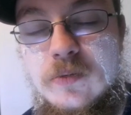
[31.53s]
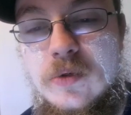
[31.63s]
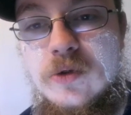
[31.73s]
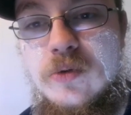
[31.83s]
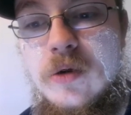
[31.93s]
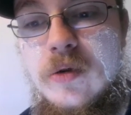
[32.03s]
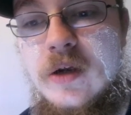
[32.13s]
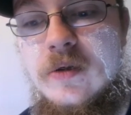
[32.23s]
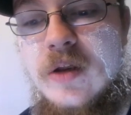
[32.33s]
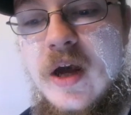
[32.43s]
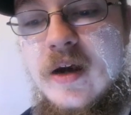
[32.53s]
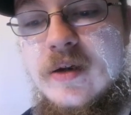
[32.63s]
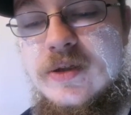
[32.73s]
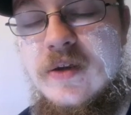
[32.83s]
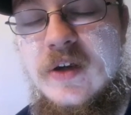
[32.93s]
recruiting
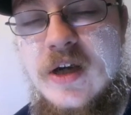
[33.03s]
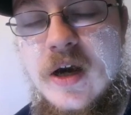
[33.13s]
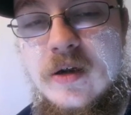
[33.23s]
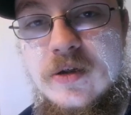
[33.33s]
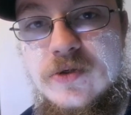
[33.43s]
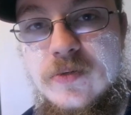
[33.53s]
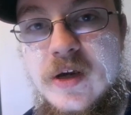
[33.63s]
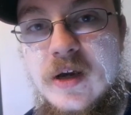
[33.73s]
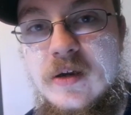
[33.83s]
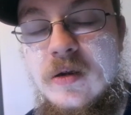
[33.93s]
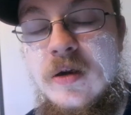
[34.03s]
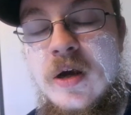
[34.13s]
class in the country in